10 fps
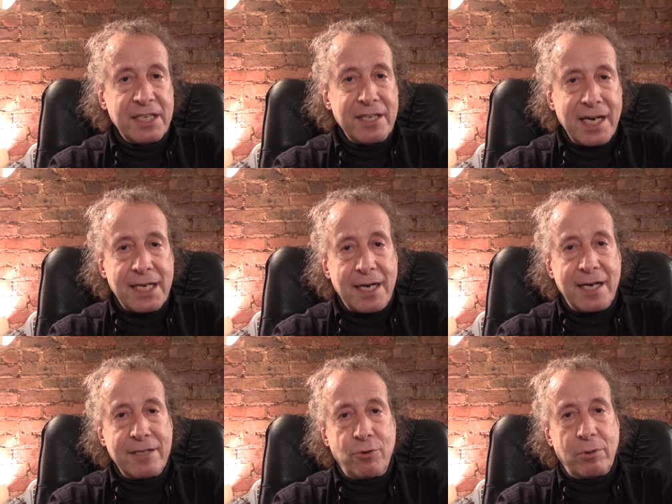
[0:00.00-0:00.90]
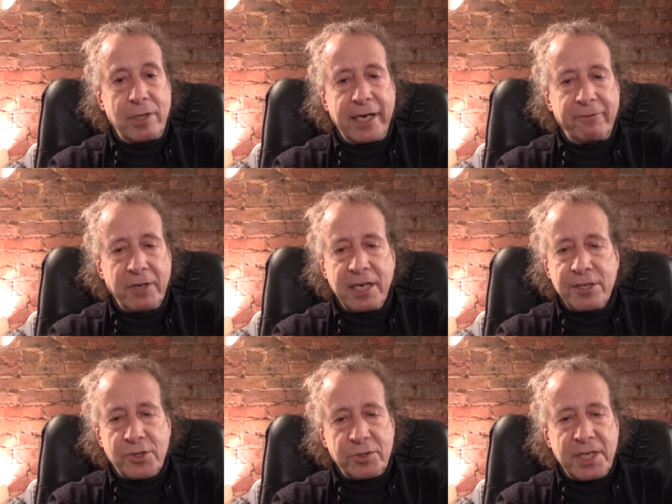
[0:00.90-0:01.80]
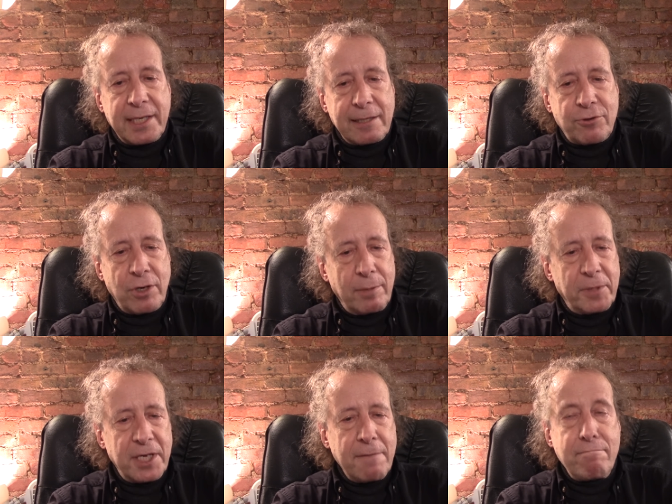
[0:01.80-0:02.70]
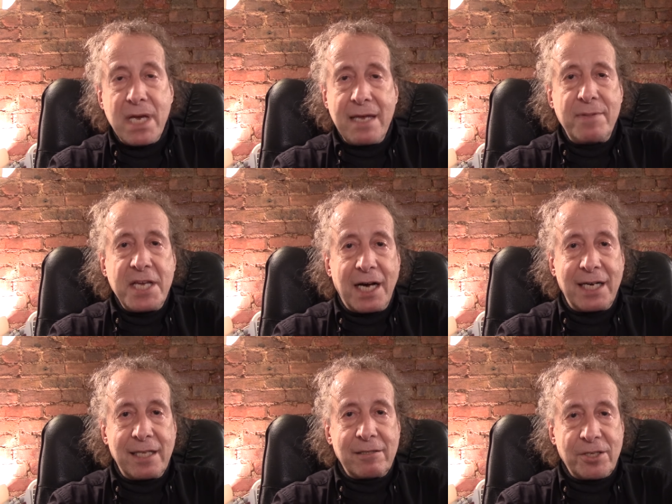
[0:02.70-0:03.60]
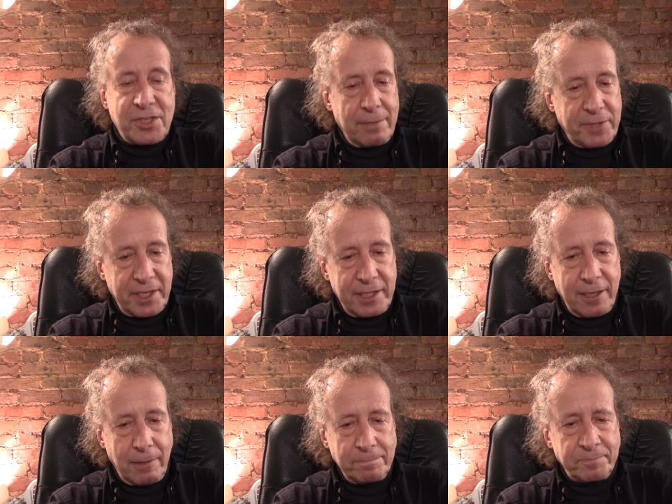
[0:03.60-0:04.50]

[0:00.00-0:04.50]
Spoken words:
Not on your life. So Donald Trump may be on to something here.